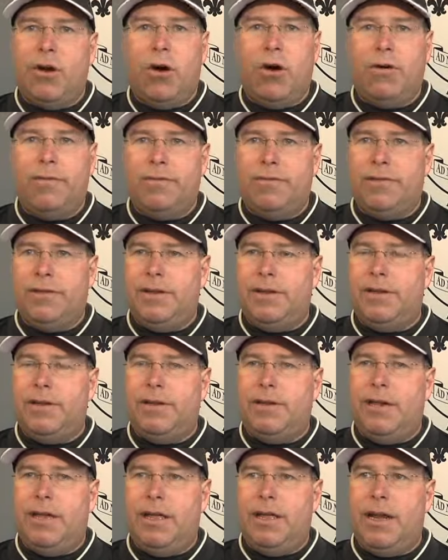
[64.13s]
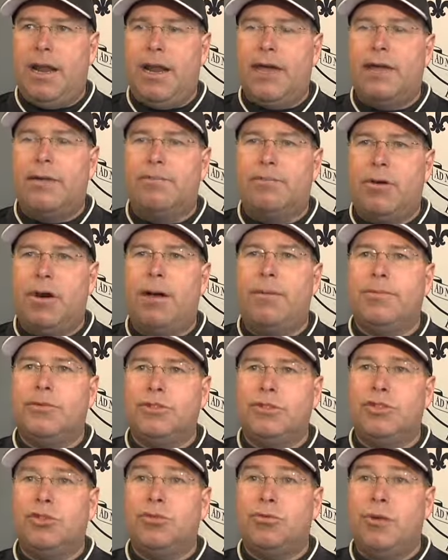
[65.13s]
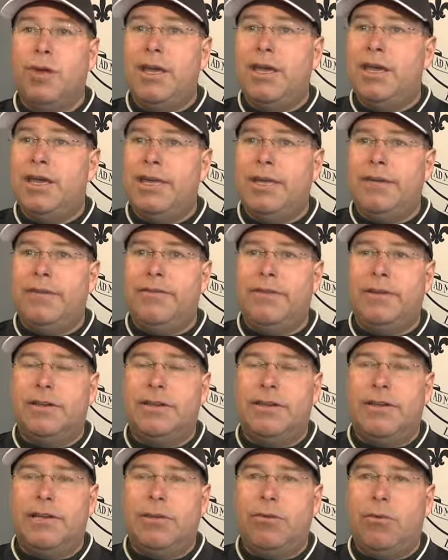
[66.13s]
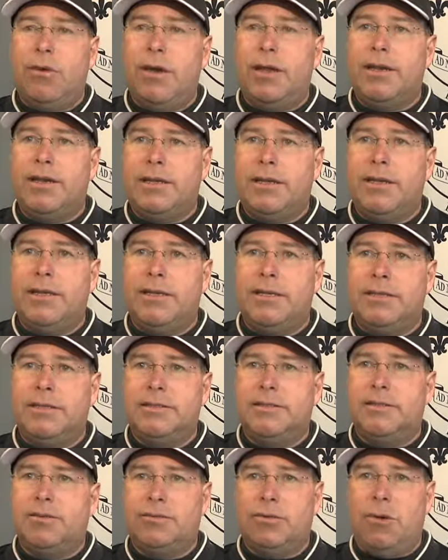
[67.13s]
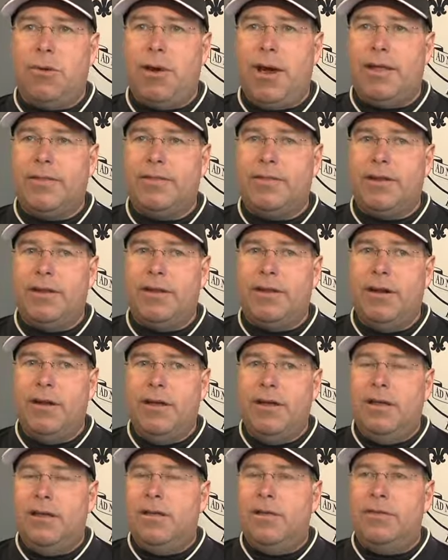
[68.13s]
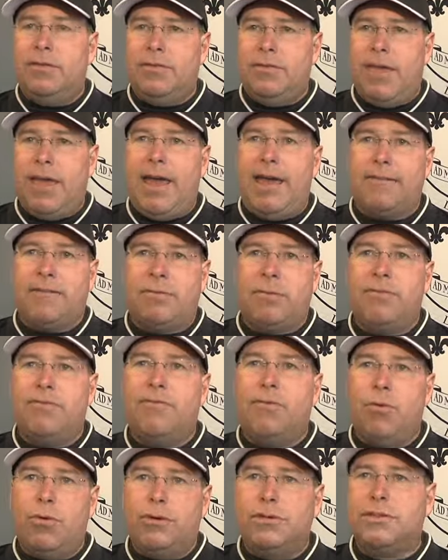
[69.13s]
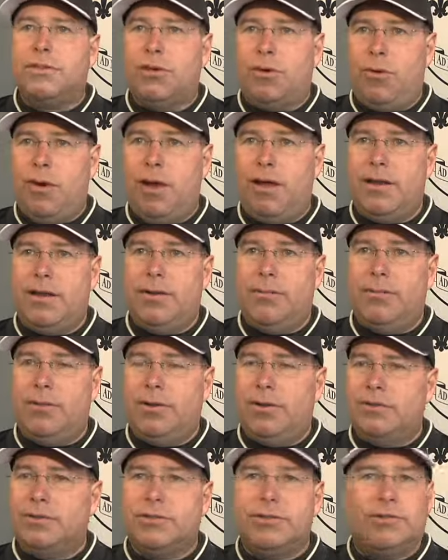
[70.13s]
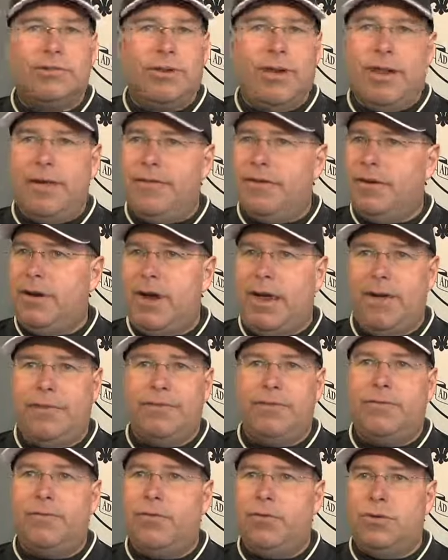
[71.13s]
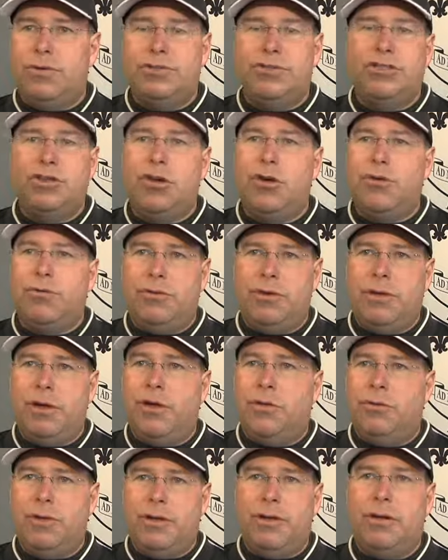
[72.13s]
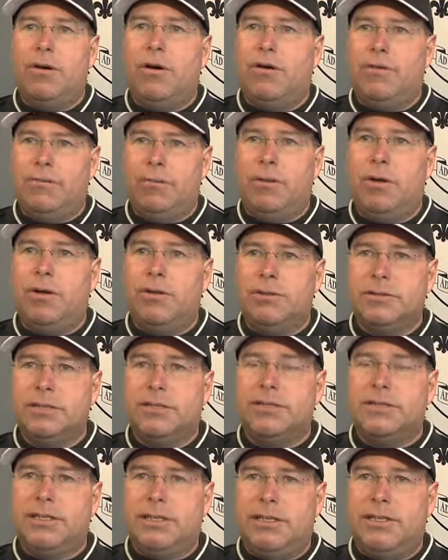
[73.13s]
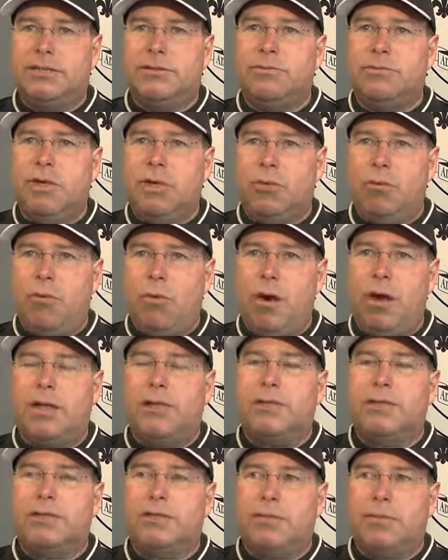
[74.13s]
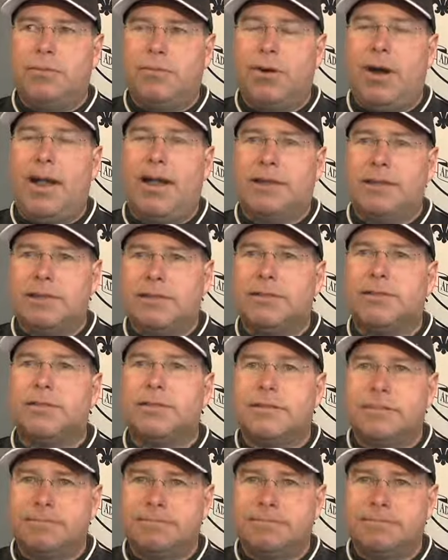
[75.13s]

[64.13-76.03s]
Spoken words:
golf, and I can promise you, even D1 kids who go out there, they have to be forced to go out and hit balls. You never have to force Joe to go hit golf balls because he wants to practice.